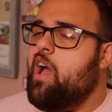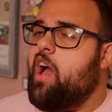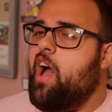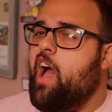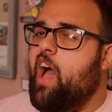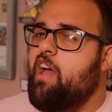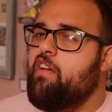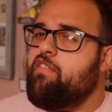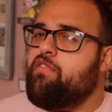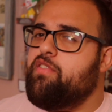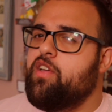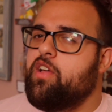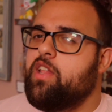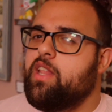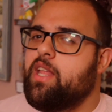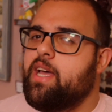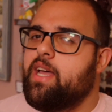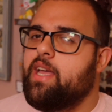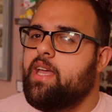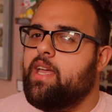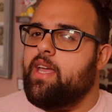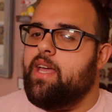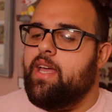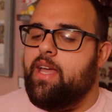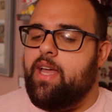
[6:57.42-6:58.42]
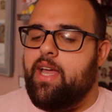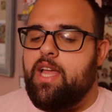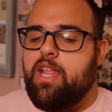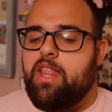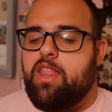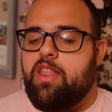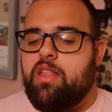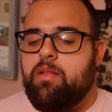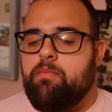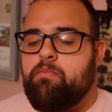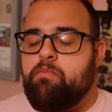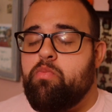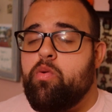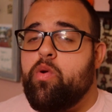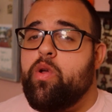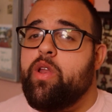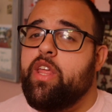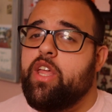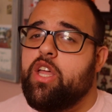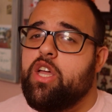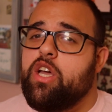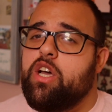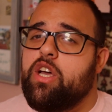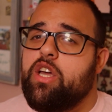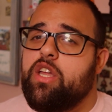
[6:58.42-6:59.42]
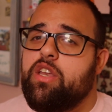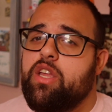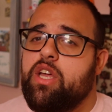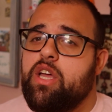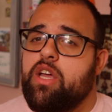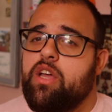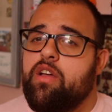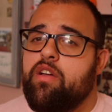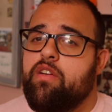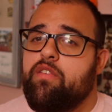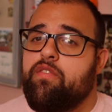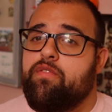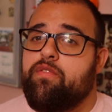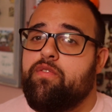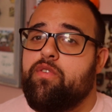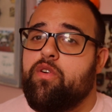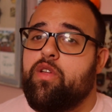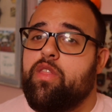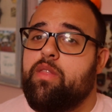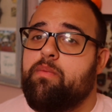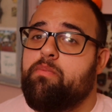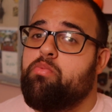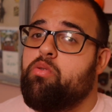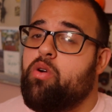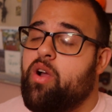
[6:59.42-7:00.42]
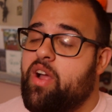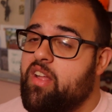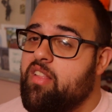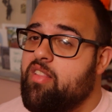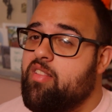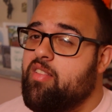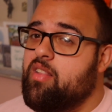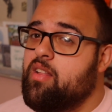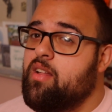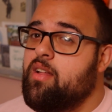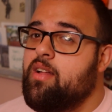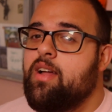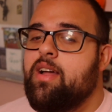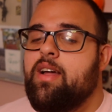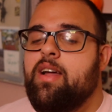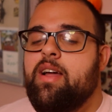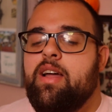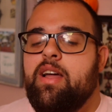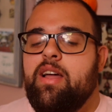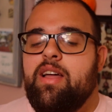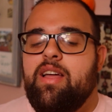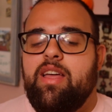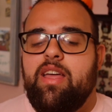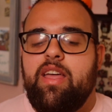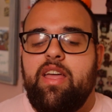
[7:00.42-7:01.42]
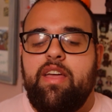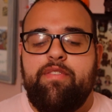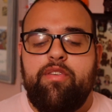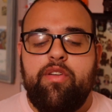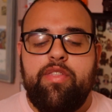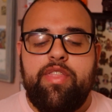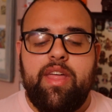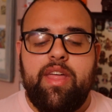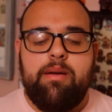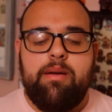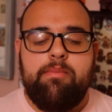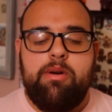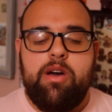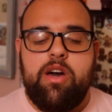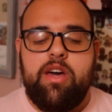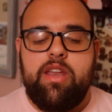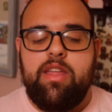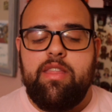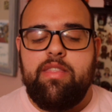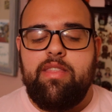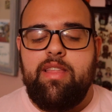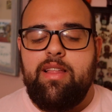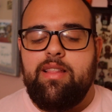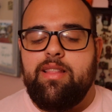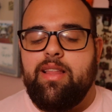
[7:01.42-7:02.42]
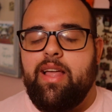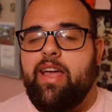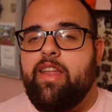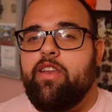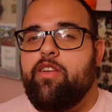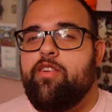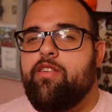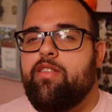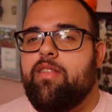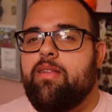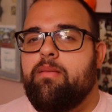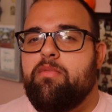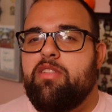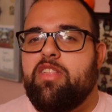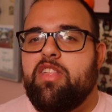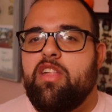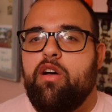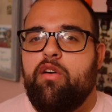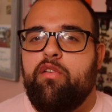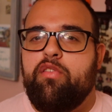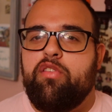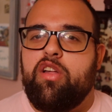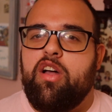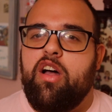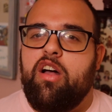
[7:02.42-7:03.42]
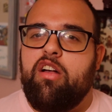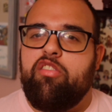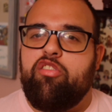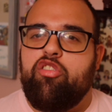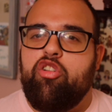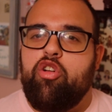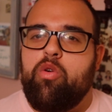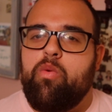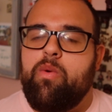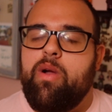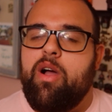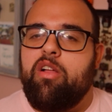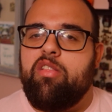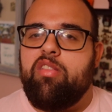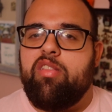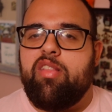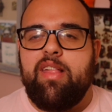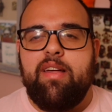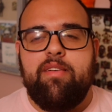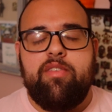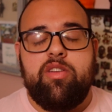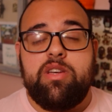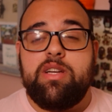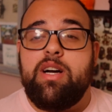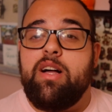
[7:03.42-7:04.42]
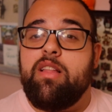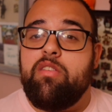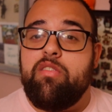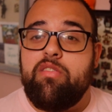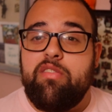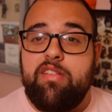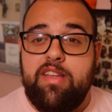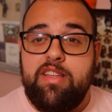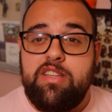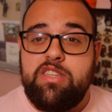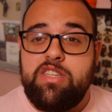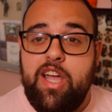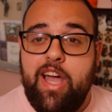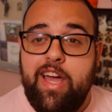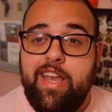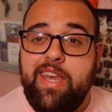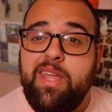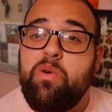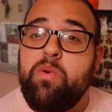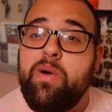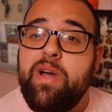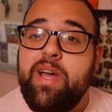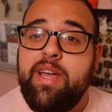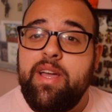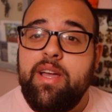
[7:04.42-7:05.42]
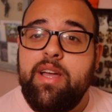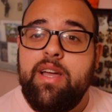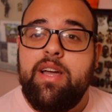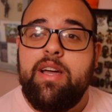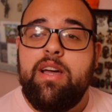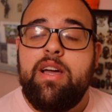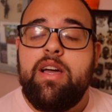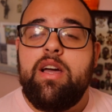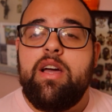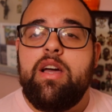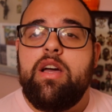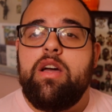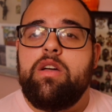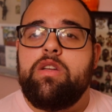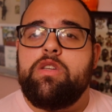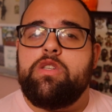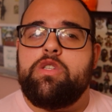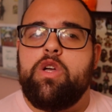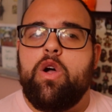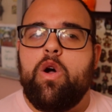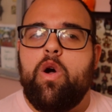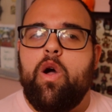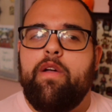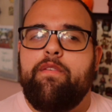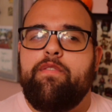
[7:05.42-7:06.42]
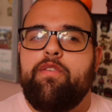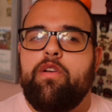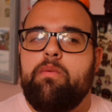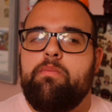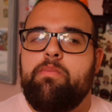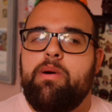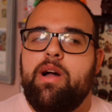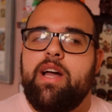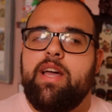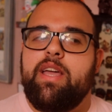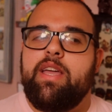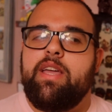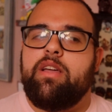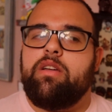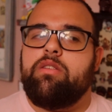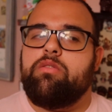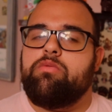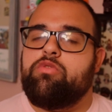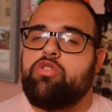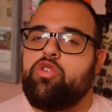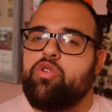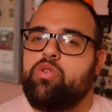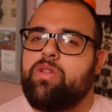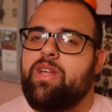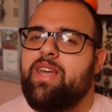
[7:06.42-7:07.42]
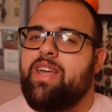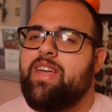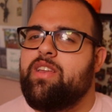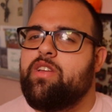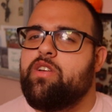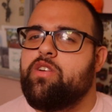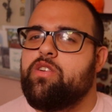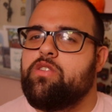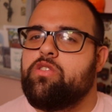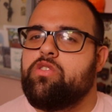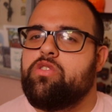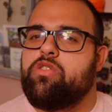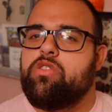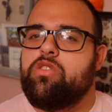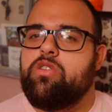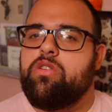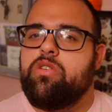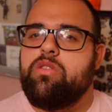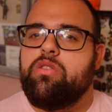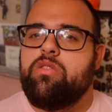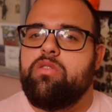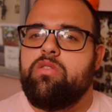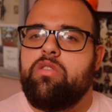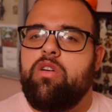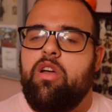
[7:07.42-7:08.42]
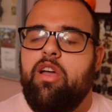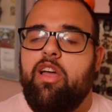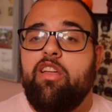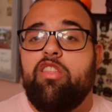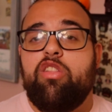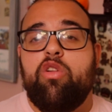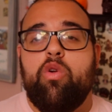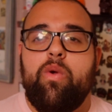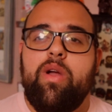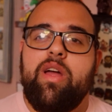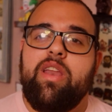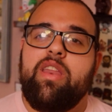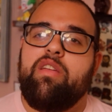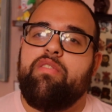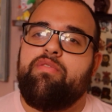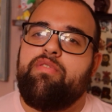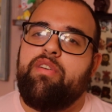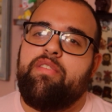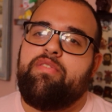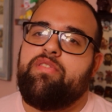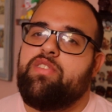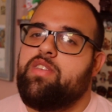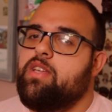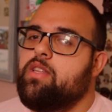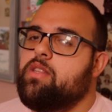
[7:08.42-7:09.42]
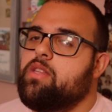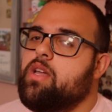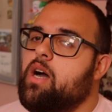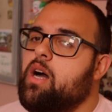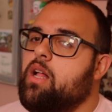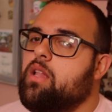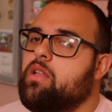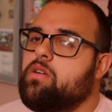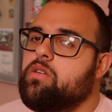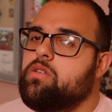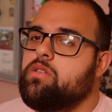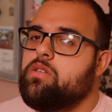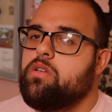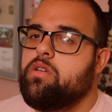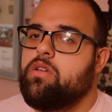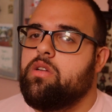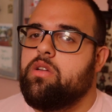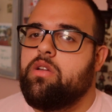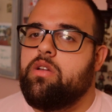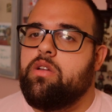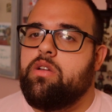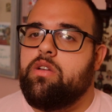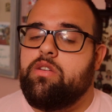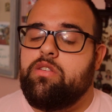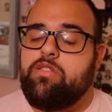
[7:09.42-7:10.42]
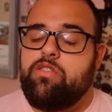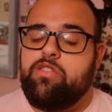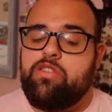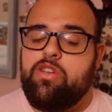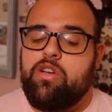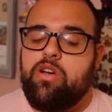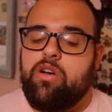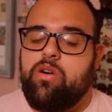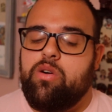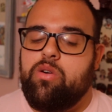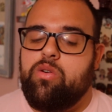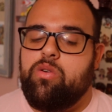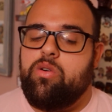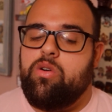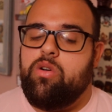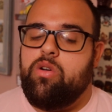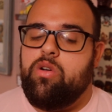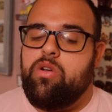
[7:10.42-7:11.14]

I feel like it's pretty good for the price. If you about it, the lanyards themselves cost you around $7 each anyway. So if you're buying two lanyards, it's already $15. So,